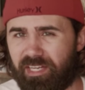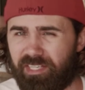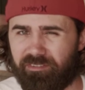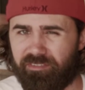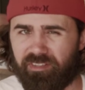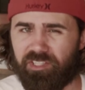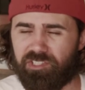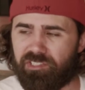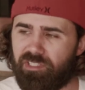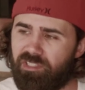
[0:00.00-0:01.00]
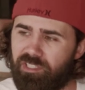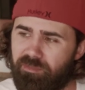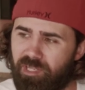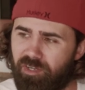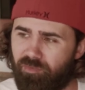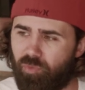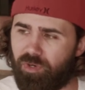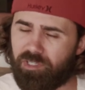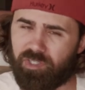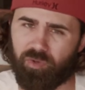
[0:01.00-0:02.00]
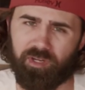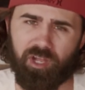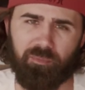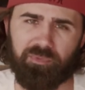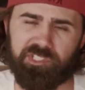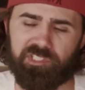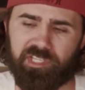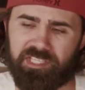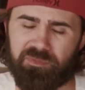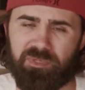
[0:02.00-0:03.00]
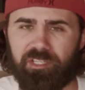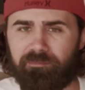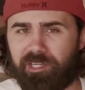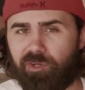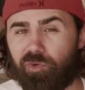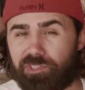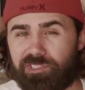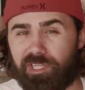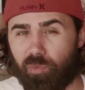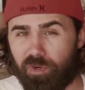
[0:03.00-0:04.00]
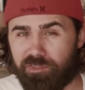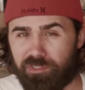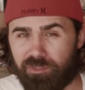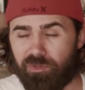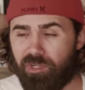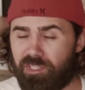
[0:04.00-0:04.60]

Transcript: I didn't finish the amount of work or accomplish as many of my goals as I wanted to,